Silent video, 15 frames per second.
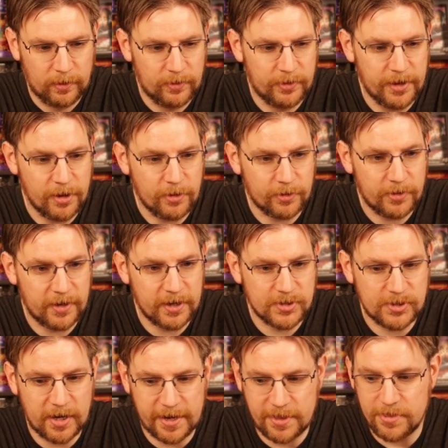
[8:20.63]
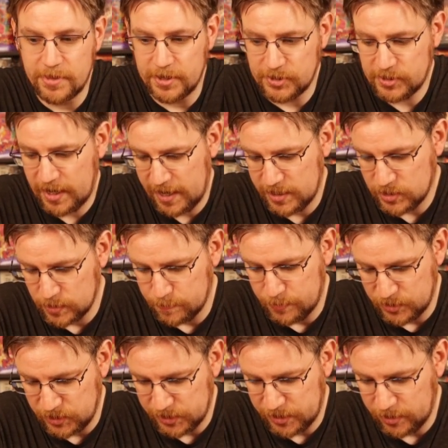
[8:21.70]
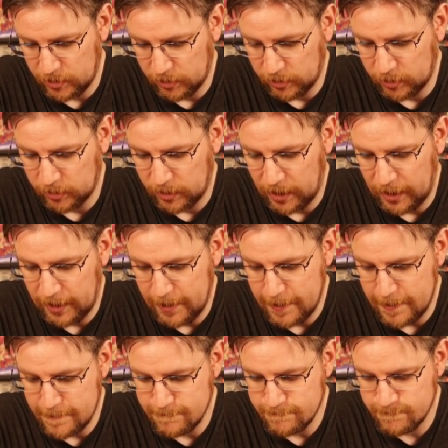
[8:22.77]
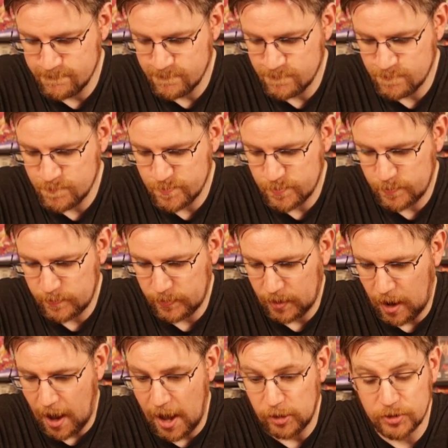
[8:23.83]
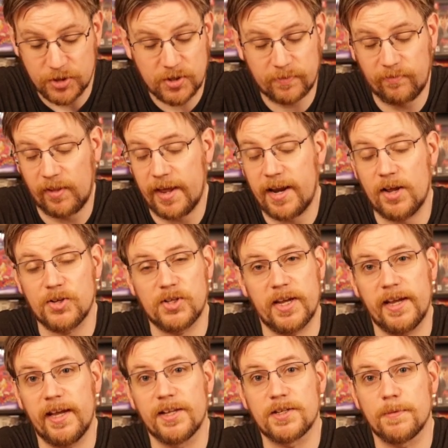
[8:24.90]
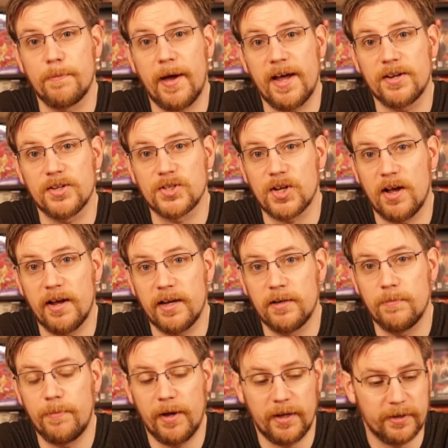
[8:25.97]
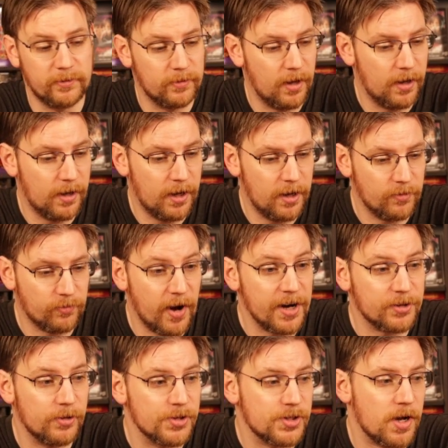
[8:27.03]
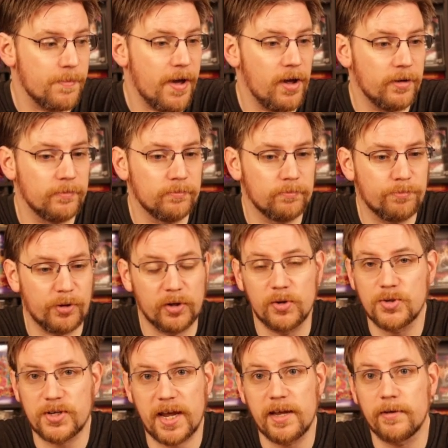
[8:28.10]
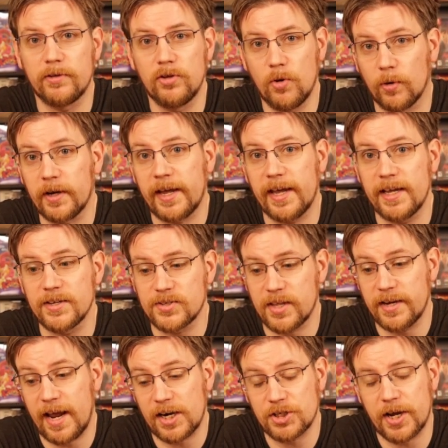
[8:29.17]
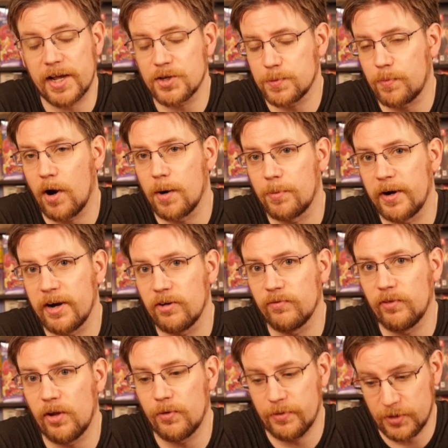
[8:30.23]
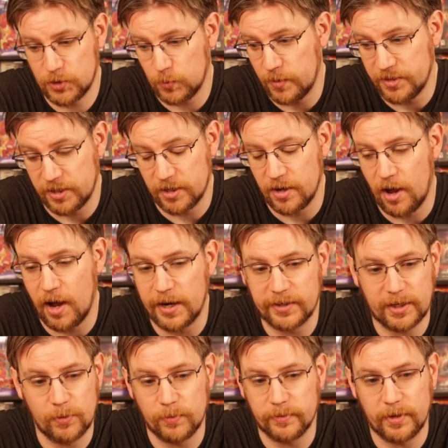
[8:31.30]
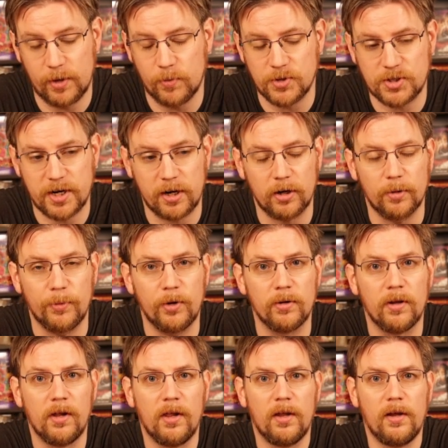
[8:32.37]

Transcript: the other thing is like this case in particular, um, I'll just flat out say it's a bad design, but uh, Fractal has come out and produced a newer case that actually has proper airflow. This one did not. It, it was terrible.